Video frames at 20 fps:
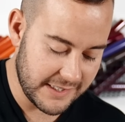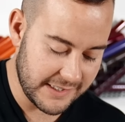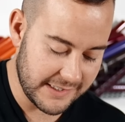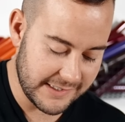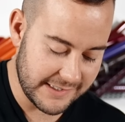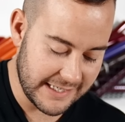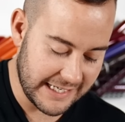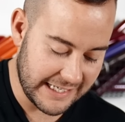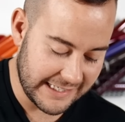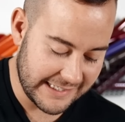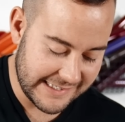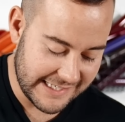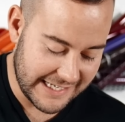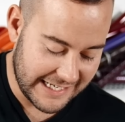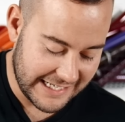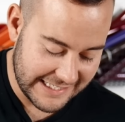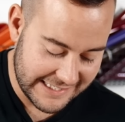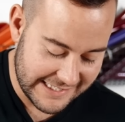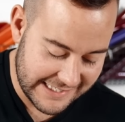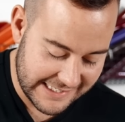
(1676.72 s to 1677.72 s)
exact
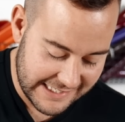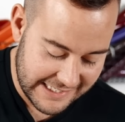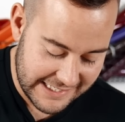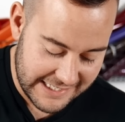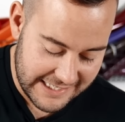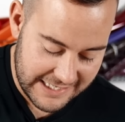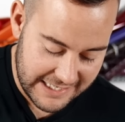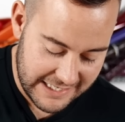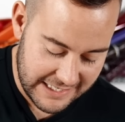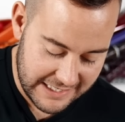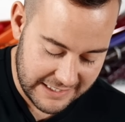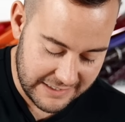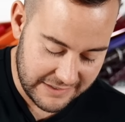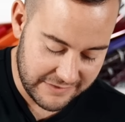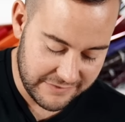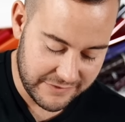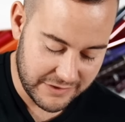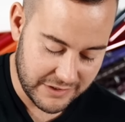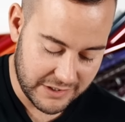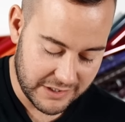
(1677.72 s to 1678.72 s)
size
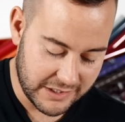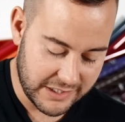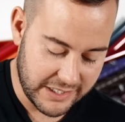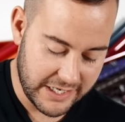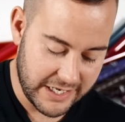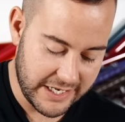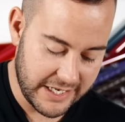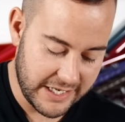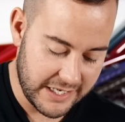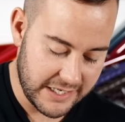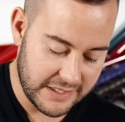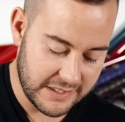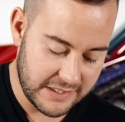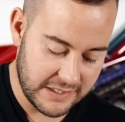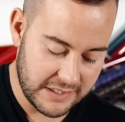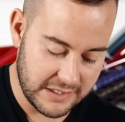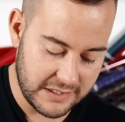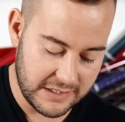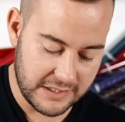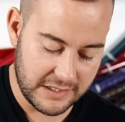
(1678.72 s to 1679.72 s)
of our cut.
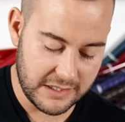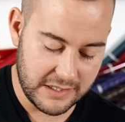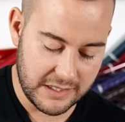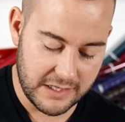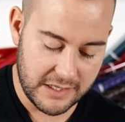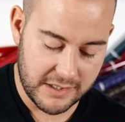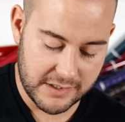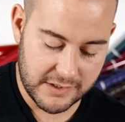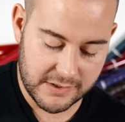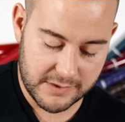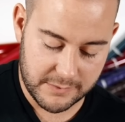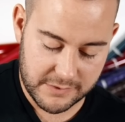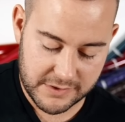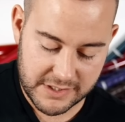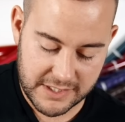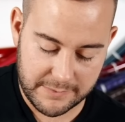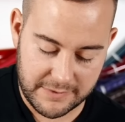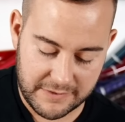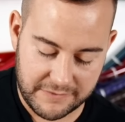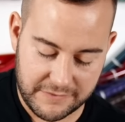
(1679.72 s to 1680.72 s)
I'm gonna take my